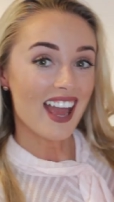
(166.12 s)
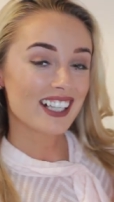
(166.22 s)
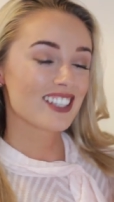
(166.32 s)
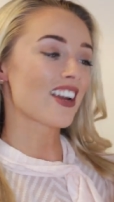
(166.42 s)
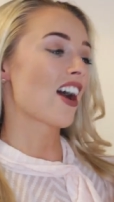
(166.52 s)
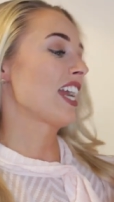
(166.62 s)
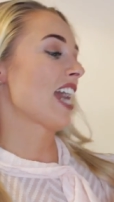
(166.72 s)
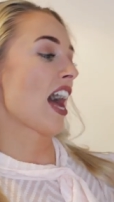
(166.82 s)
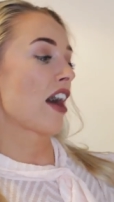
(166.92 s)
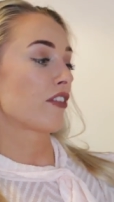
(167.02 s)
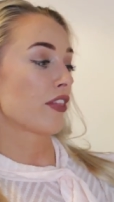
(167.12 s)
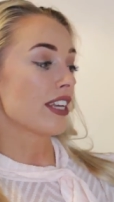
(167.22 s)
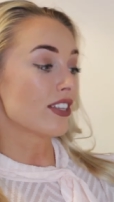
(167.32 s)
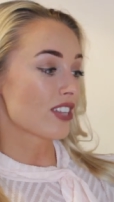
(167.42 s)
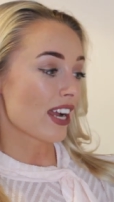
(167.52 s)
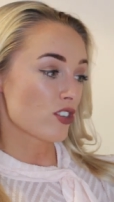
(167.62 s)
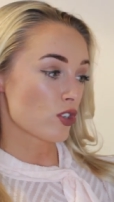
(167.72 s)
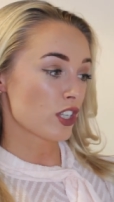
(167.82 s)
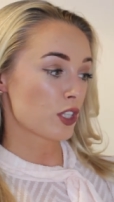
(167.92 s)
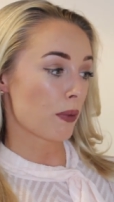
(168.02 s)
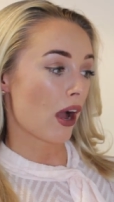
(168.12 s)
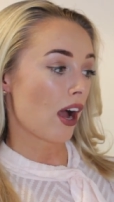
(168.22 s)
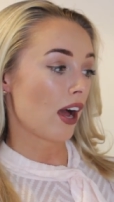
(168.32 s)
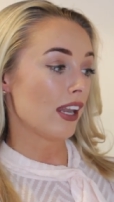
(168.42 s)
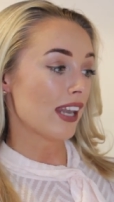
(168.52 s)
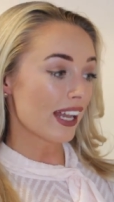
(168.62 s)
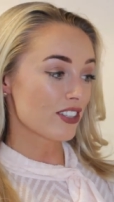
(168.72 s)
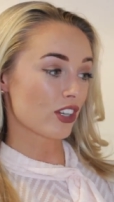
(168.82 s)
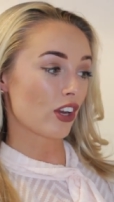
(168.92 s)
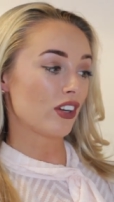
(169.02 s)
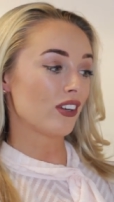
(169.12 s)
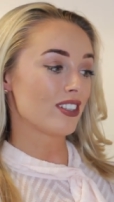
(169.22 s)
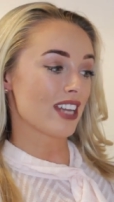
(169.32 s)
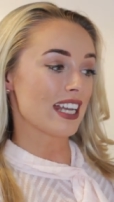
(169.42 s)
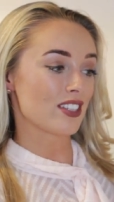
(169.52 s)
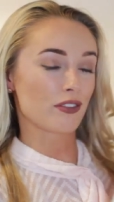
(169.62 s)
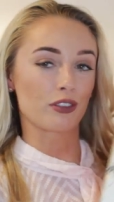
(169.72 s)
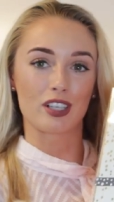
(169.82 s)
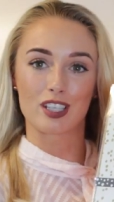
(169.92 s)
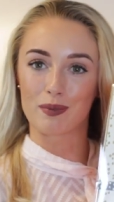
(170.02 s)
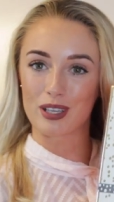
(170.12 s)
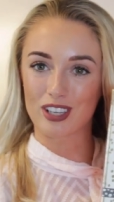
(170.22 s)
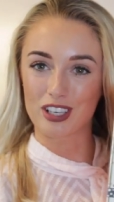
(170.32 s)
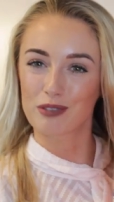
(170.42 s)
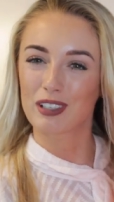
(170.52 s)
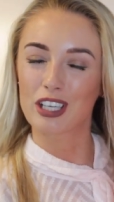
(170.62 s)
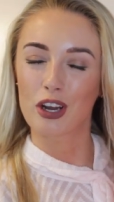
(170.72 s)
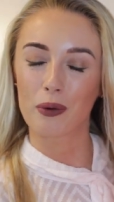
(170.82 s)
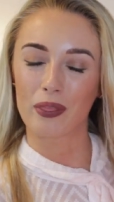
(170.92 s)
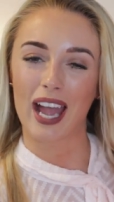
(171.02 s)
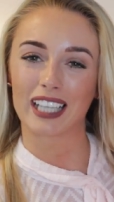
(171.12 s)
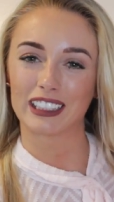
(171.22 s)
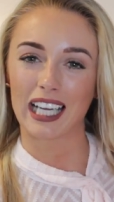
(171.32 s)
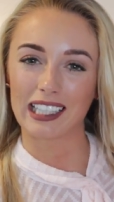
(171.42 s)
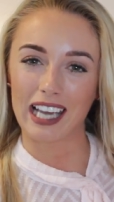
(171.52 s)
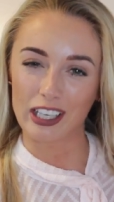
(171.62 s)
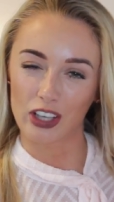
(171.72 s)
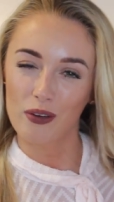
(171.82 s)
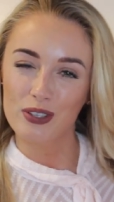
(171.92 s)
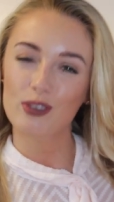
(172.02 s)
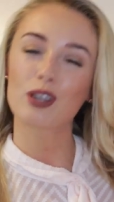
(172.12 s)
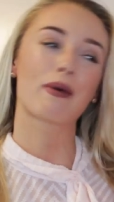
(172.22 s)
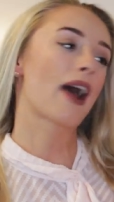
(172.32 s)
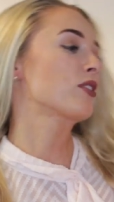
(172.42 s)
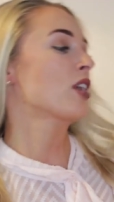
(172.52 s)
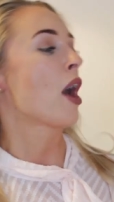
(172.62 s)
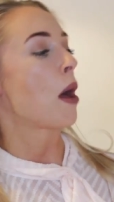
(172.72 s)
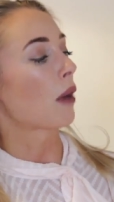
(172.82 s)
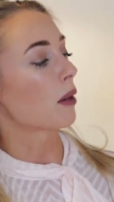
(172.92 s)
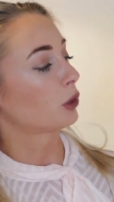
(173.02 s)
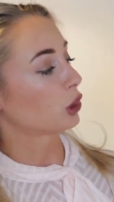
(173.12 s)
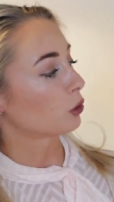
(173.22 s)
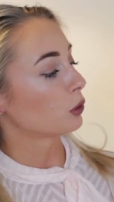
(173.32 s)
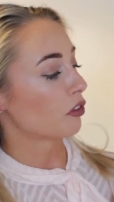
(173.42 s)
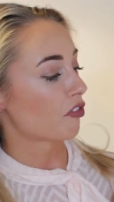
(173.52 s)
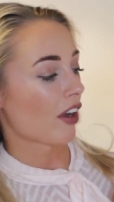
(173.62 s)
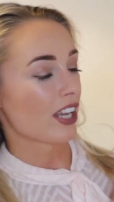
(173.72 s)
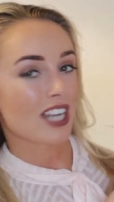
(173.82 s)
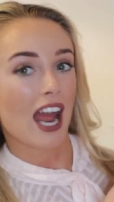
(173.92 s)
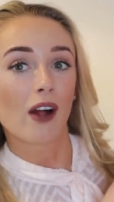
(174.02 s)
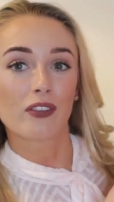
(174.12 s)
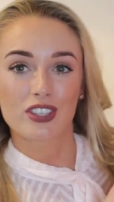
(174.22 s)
Next I have the Sanctuary Spa Let Go Days of Christmas. I don't really know what the hashtag Let Go is all about, but I'm sure we'll find out.